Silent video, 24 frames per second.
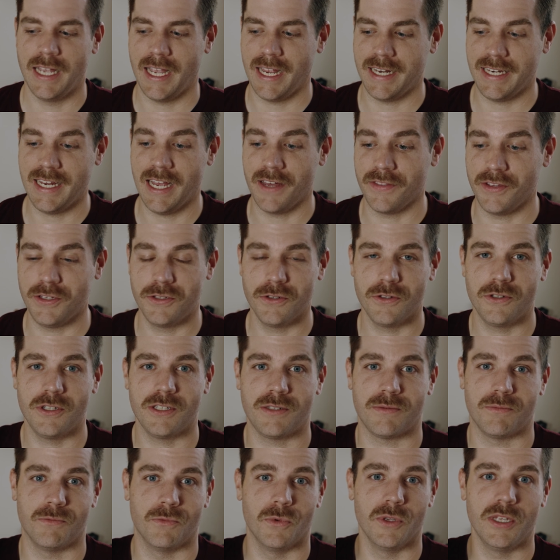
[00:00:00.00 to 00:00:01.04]
And yeah, these are
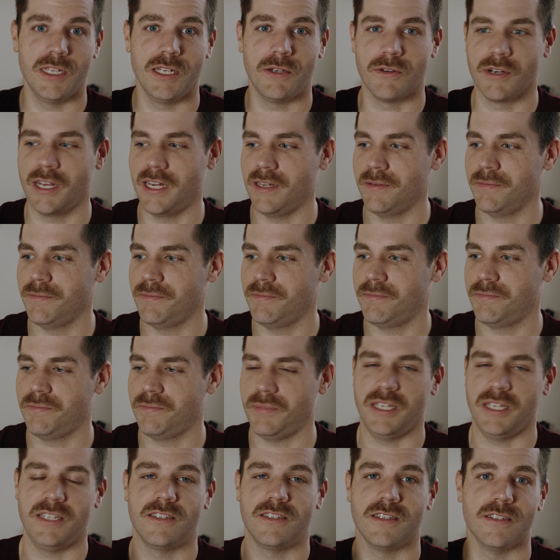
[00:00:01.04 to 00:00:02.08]
just really great
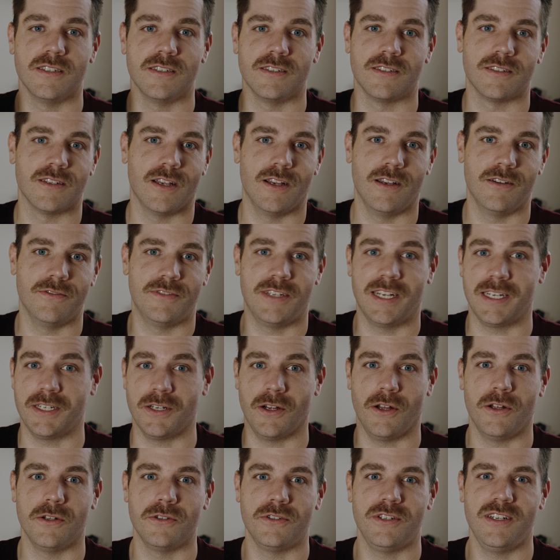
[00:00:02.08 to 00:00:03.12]
pieces of
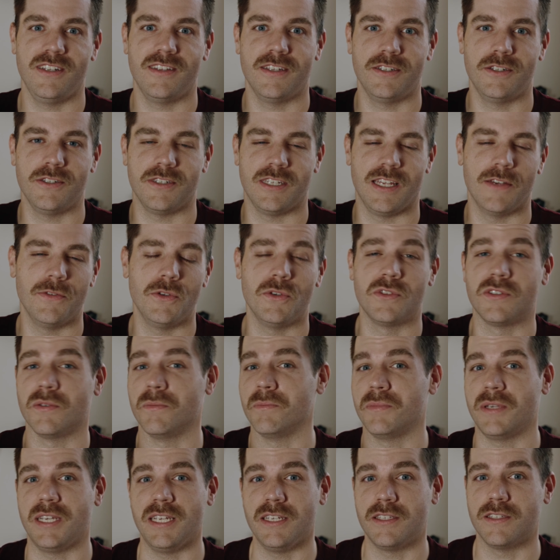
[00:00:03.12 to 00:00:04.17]
technology that just give you some
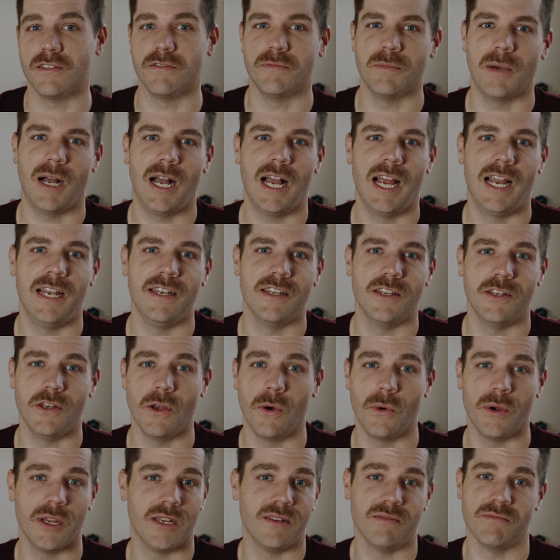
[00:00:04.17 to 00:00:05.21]
peace of mind in
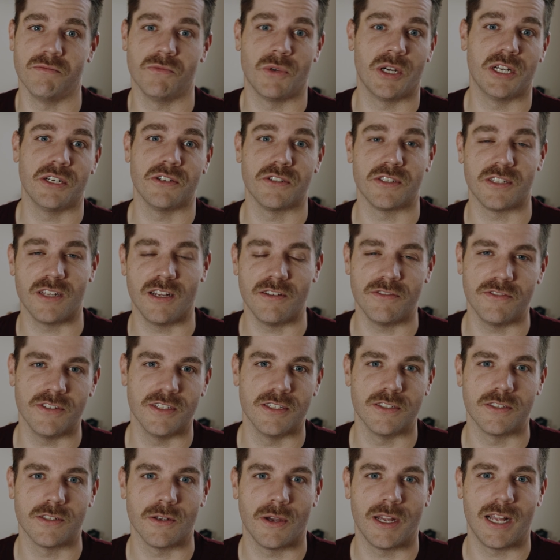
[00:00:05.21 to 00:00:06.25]
knowing where your stuff
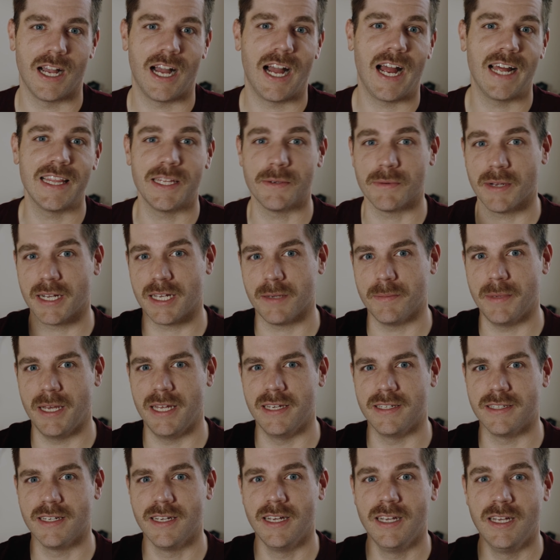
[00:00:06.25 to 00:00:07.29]
is. So I highly
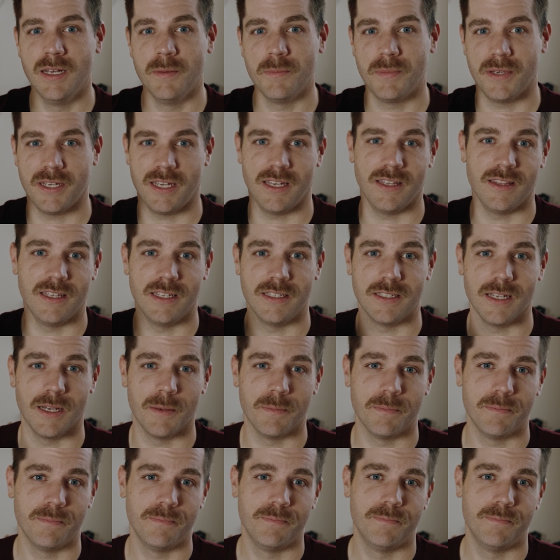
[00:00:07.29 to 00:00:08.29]
recommend picking these up.